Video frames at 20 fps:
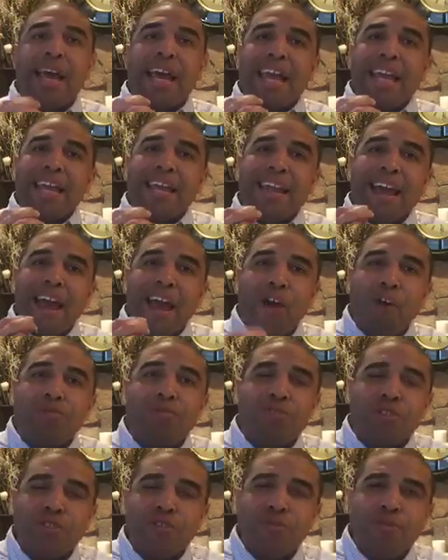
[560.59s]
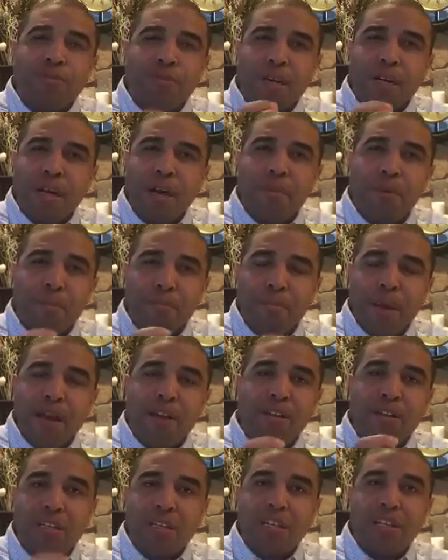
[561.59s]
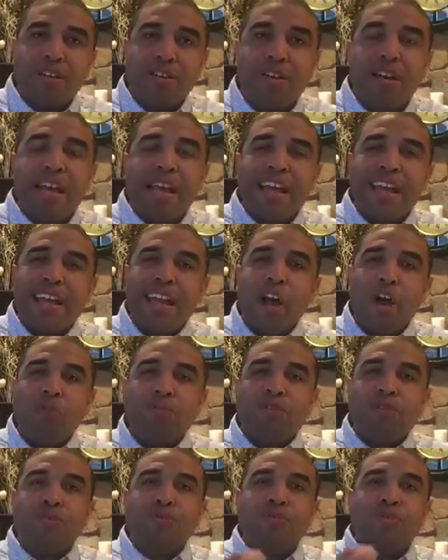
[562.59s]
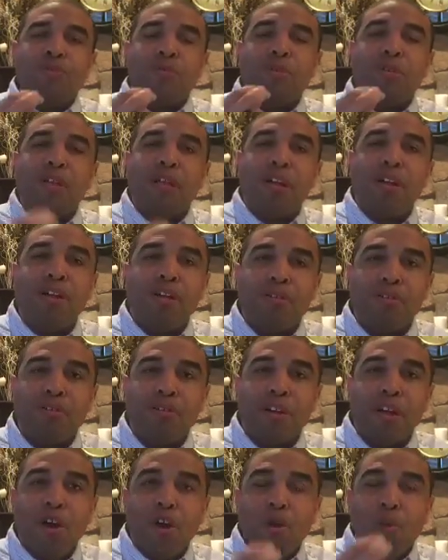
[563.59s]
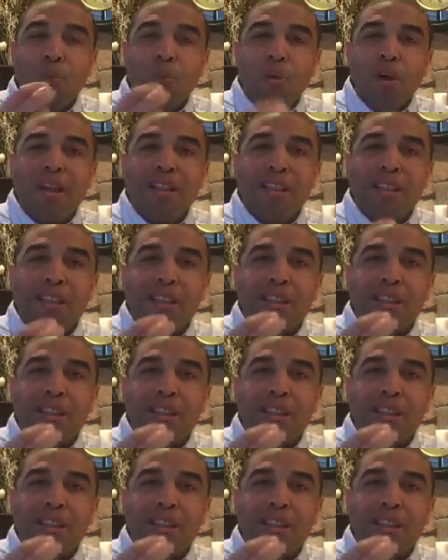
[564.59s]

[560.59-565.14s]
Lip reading: It helps you to become a better leader. It helps you to learn what